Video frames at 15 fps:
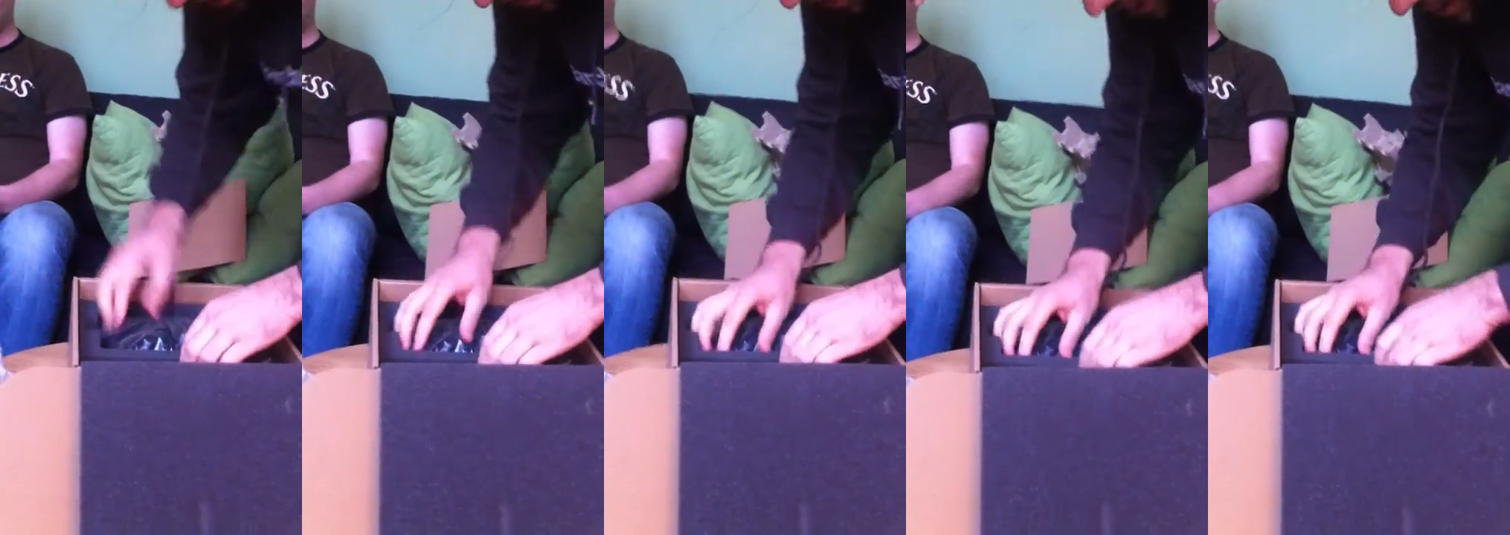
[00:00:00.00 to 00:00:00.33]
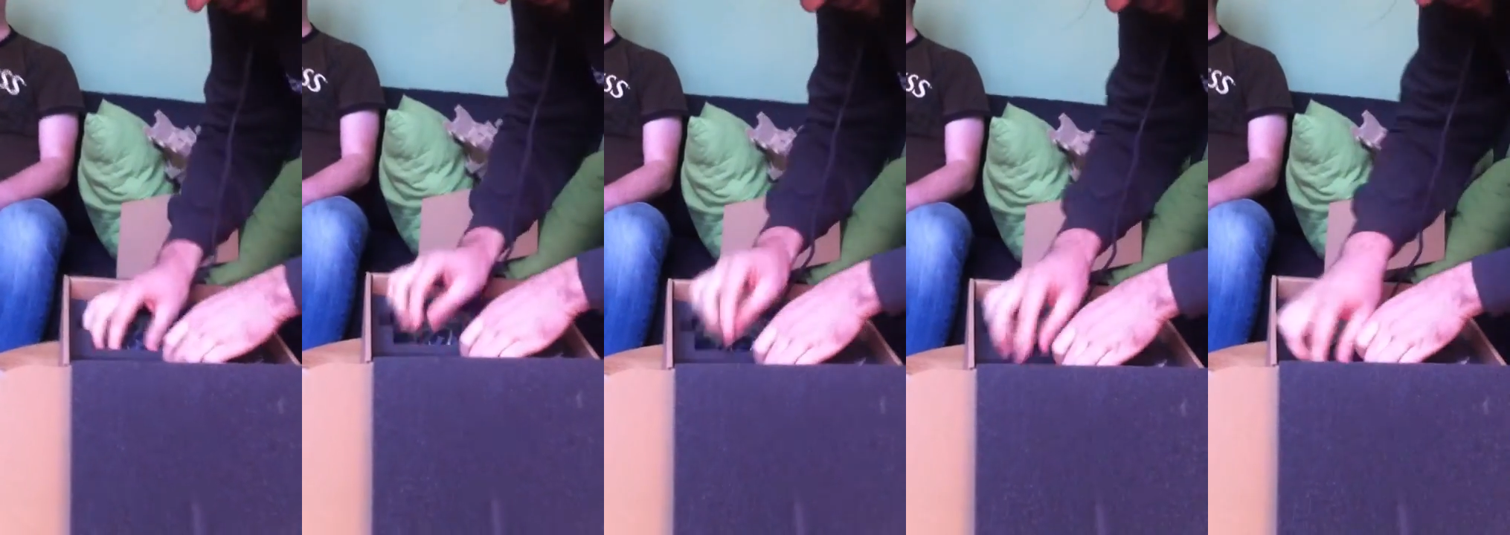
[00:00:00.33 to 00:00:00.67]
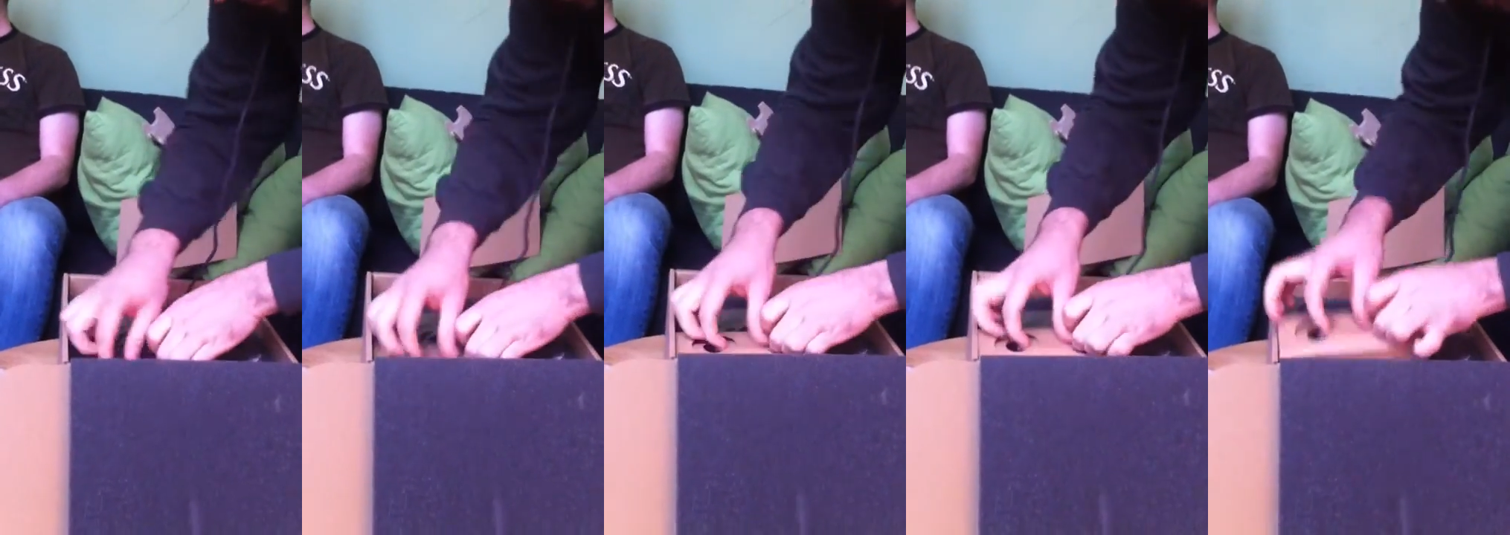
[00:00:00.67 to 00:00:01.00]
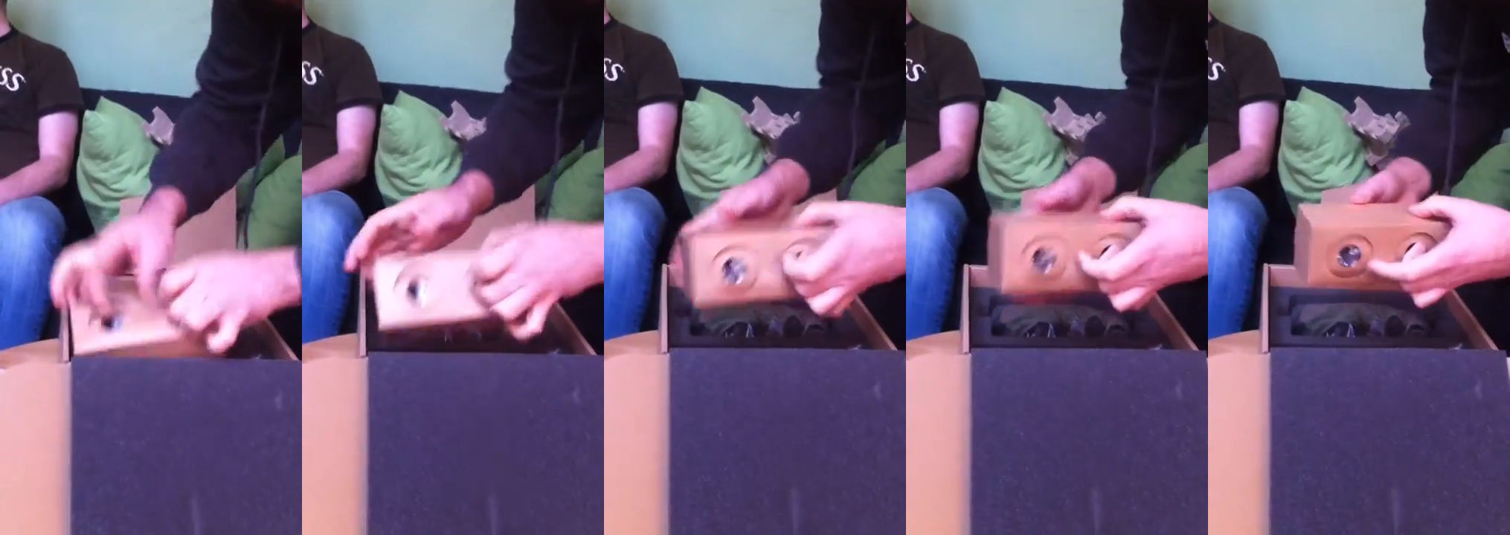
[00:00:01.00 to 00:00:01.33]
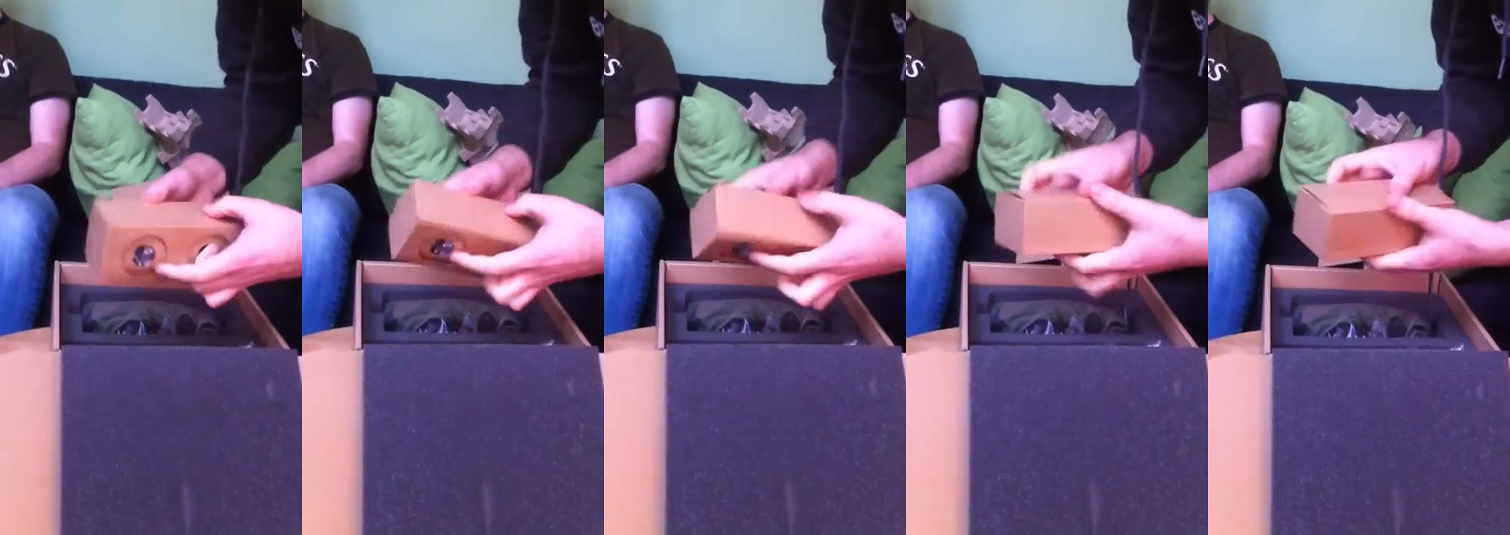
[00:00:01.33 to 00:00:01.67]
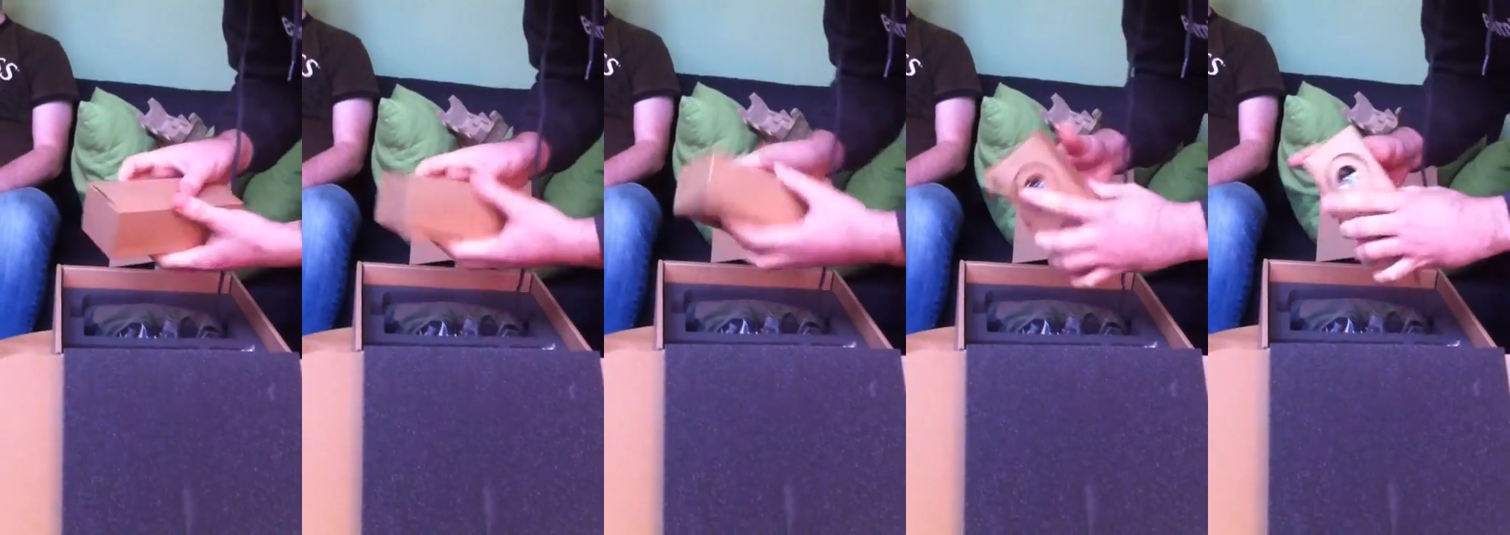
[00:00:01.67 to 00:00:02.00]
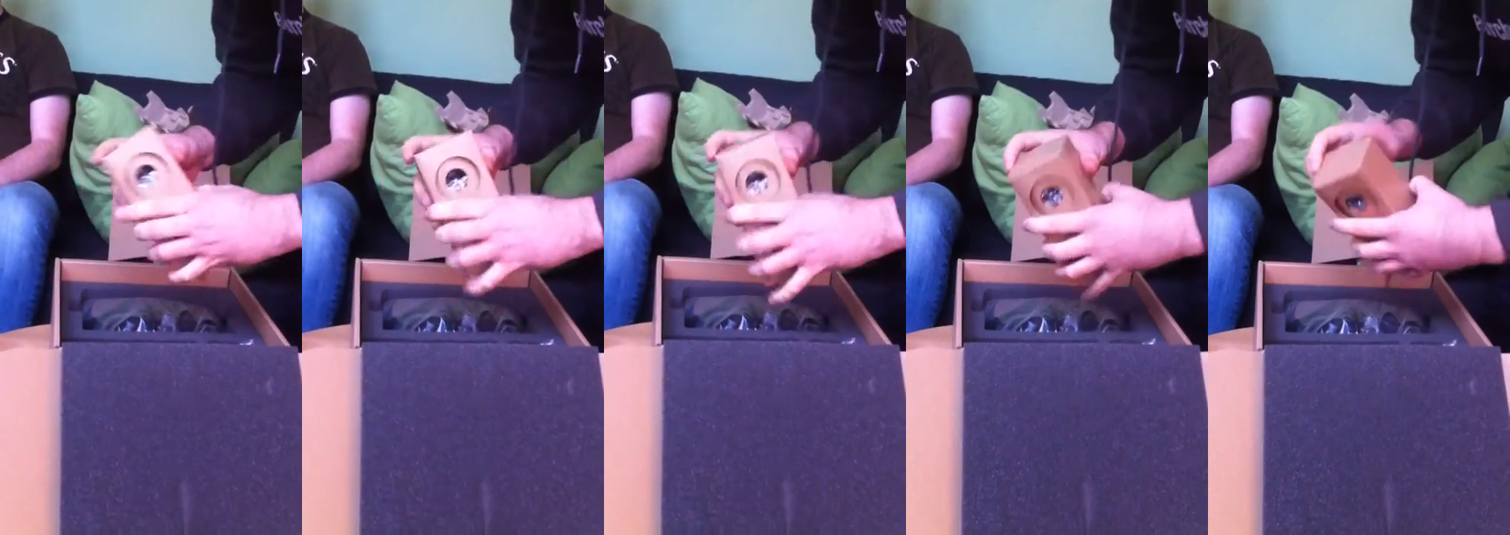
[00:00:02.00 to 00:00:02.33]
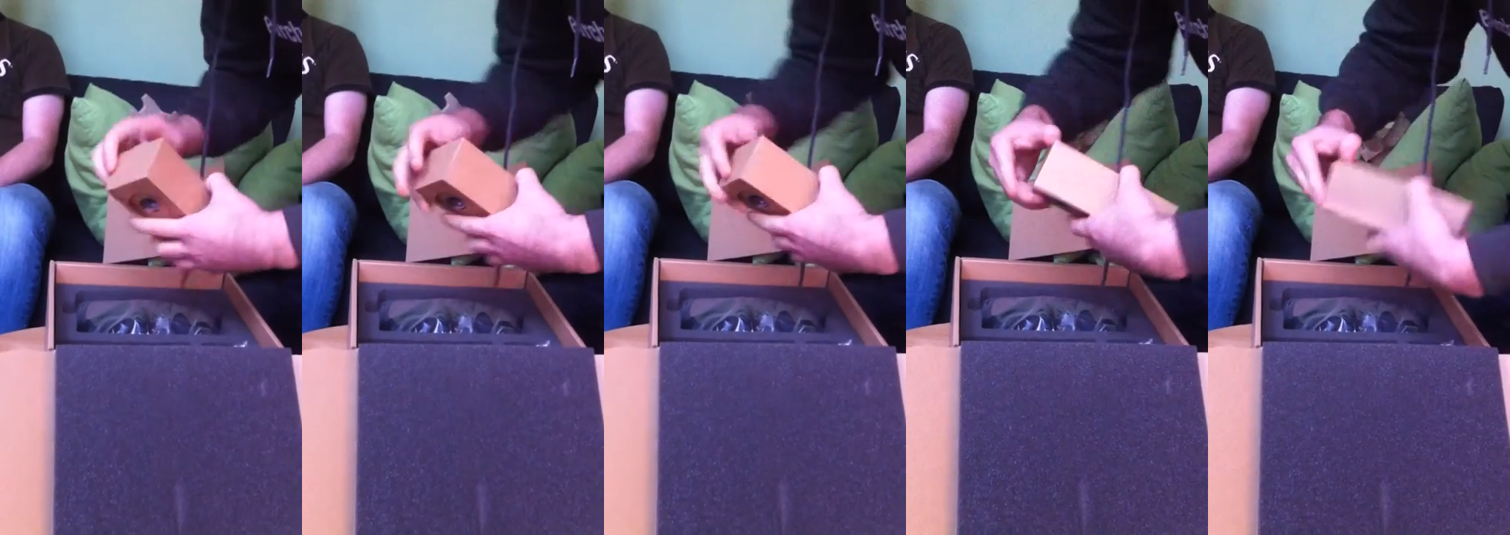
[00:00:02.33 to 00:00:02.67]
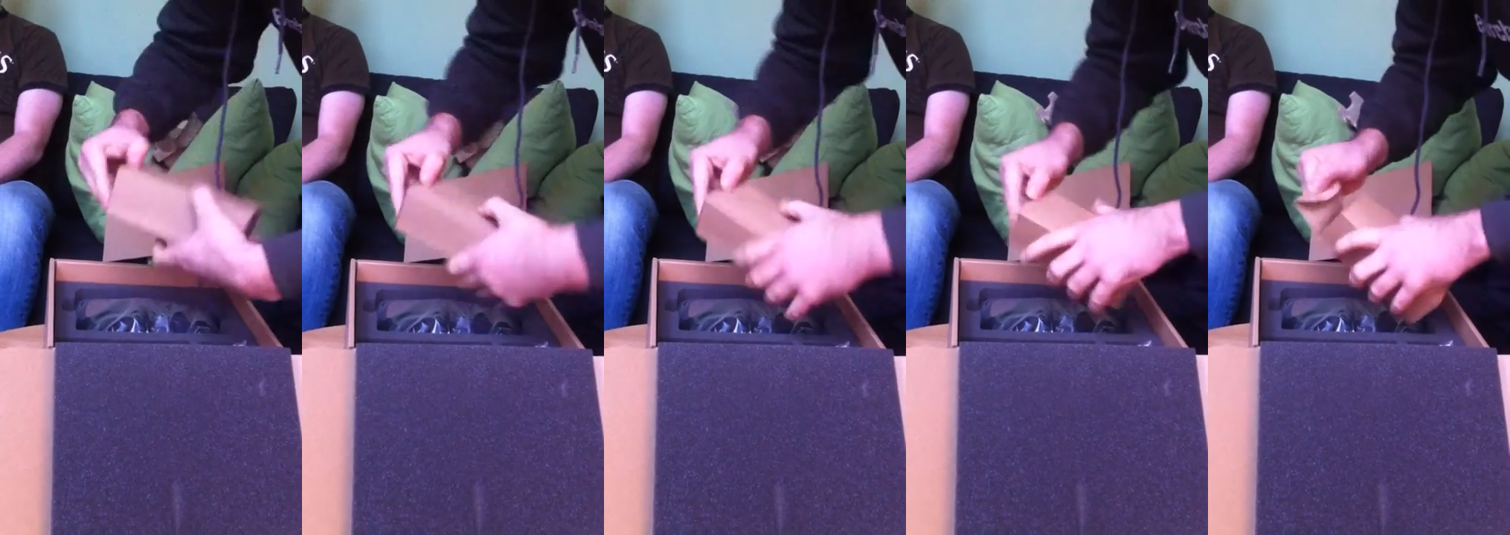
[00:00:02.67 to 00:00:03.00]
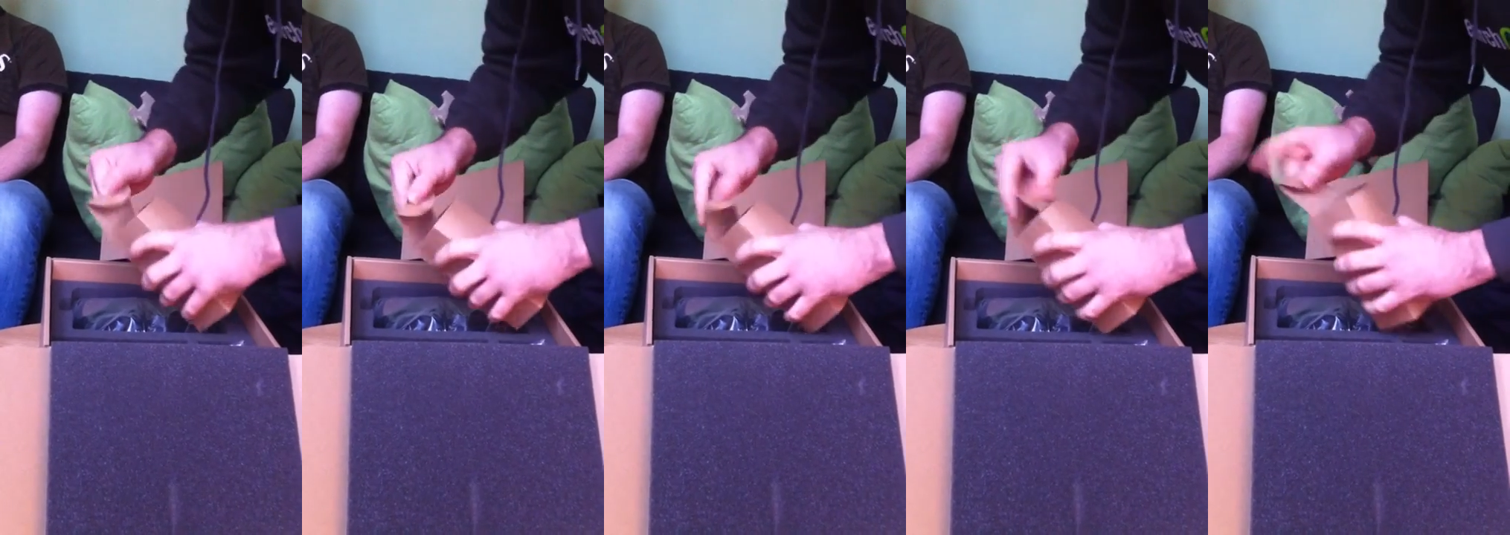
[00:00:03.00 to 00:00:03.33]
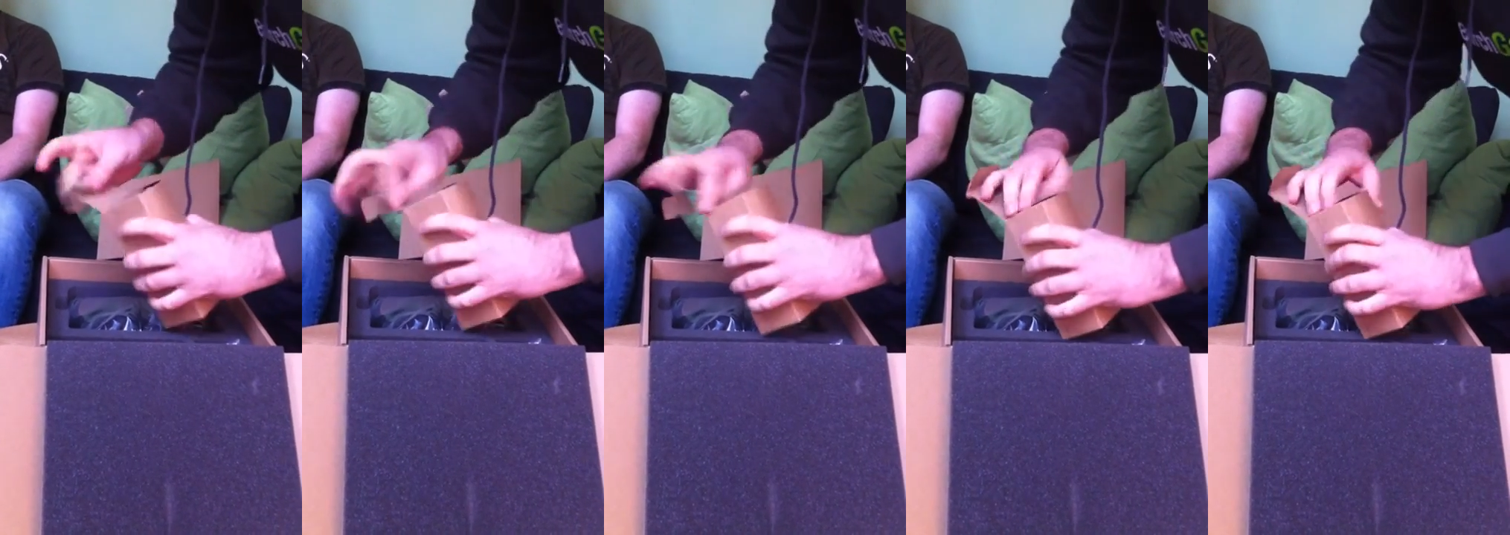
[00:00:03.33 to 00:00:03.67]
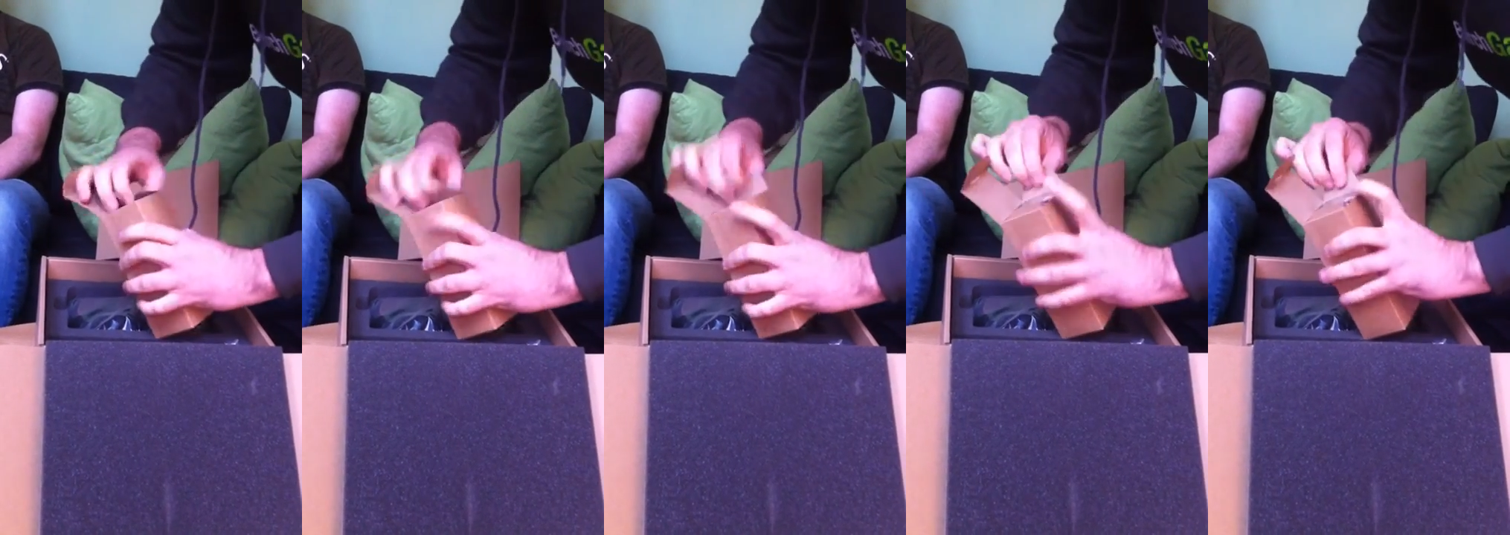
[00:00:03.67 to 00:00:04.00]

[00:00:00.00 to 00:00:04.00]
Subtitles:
No face is visible, so there are no lips to read.